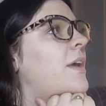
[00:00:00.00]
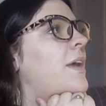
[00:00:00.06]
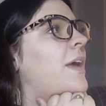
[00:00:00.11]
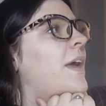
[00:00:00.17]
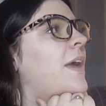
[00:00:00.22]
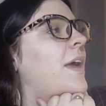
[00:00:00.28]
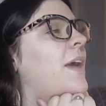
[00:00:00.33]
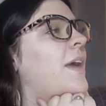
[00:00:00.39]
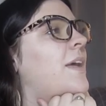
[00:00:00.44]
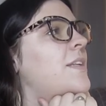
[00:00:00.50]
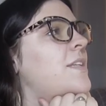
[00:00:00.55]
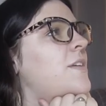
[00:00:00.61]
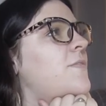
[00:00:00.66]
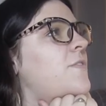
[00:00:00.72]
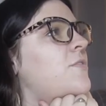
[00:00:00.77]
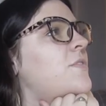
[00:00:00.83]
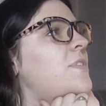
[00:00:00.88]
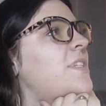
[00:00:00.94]
And
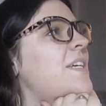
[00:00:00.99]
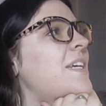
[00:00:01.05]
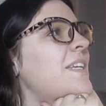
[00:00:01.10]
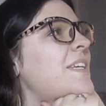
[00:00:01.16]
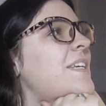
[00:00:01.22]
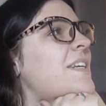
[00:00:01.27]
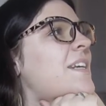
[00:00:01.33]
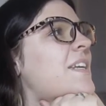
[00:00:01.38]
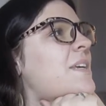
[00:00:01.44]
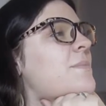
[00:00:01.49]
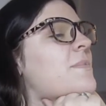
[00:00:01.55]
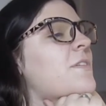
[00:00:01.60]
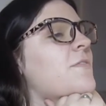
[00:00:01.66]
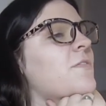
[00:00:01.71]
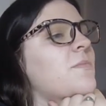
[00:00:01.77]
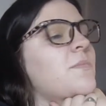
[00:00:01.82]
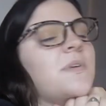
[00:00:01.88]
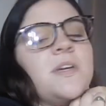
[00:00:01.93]
if you didn't get an email
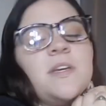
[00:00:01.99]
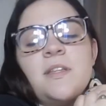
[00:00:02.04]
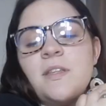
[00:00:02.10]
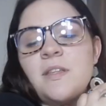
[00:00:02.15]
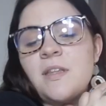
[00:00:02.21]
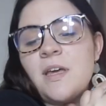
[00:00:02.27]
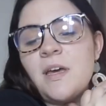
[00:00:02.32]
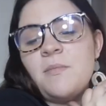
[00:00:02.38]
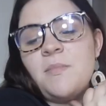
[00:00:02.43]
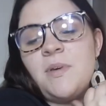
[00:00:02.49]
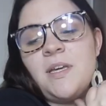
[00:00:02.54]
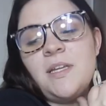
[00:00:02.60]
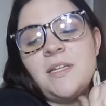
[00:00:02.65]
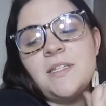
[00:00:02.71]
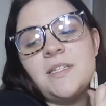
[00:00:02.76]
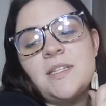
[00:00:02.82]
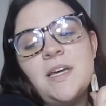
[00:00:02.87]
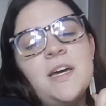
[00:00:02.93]
from me, then that
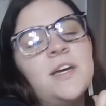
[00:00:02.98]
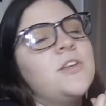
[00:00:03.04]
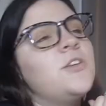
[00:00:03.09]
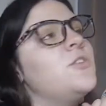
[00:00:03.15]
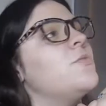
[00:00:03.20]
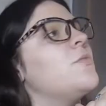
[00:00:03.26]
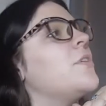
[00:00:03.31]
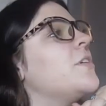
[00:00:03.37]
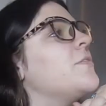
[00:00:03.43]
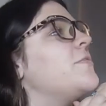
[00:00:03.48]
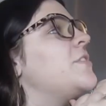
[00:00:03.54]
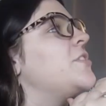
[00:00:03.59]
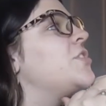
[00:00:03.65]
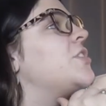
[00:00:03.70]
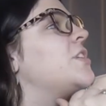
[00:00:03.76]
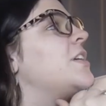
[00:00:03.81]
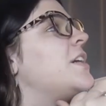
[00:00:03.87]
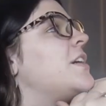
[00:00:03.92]
means that you are
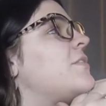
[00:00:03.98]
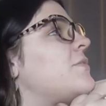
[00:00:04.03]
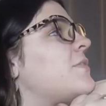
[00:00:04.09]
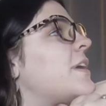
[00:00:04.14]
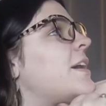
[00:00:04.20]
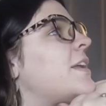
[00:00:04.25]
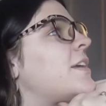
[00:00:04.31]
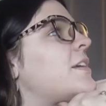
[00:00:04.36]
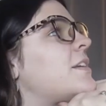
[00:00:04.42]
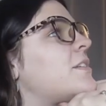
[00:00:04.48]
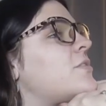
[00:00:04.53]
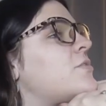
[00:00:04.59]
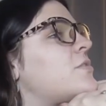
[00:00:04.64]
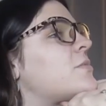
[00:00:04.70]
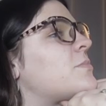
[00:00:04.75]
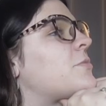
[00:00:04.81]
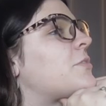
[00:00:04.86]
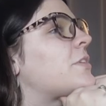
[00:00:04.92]
officially invited to
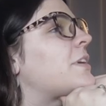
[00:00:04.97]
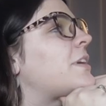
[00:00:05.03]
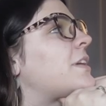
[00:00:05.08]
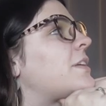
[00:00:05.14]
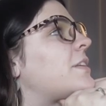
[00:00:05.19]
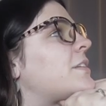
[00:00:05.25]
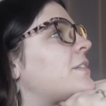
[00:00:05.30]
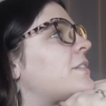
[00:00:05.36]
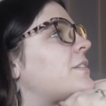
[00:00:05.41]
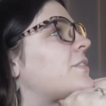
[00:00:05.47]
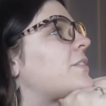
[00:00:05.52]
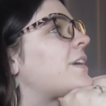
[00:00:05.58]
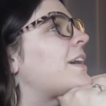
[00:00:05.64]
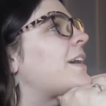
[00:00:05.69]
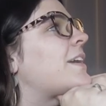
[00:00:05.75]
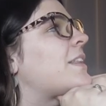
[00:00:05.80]
the Blooket, okay?